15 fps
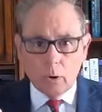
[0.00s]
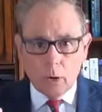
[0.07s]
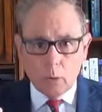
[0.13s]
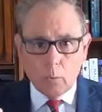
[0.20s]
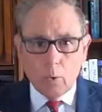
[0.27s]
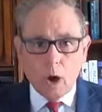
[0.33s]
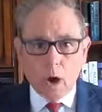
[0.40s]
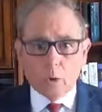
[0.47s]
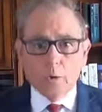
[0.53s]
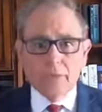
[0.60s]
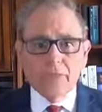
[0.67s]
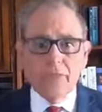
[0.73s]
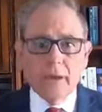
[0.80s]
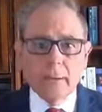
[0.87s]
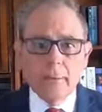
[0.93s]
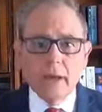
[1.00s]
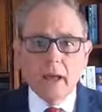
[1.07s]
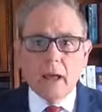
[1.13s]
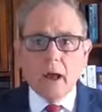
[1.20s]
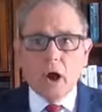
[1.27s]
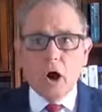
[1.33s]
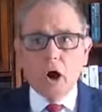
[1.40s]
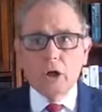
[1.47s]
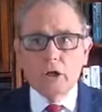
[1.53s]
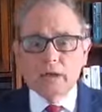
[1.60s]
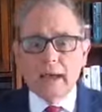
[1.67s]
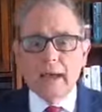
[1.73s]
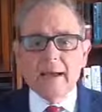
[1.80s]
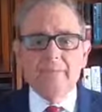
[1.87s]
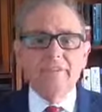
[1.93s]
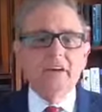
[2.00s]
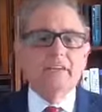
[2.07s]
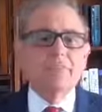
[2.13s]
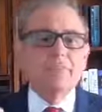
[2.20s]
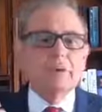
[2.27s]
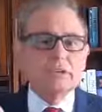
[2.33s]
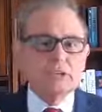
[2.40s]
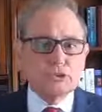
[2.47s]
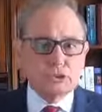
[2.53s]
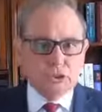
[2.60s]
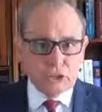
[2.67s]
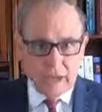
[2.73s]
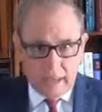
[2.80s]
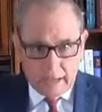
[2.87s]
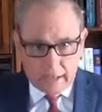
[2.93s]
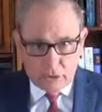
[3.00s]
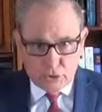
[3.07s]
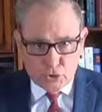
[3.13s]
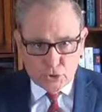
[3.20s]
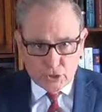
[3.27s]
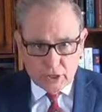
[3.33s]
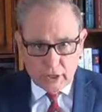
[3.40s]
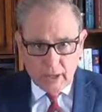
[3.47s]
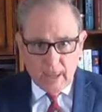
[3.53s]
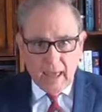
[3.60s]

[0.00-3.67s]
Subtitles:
walk with him, our lives have been changed,